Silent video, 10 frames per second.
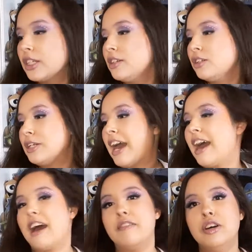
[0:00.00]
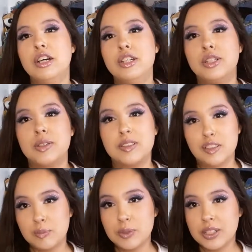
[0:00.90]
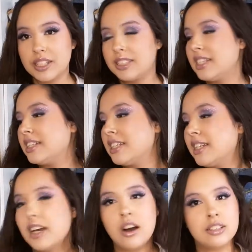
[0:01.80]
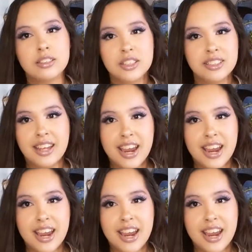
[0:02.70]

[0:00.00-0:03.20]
really cute to have during spooky season. Also just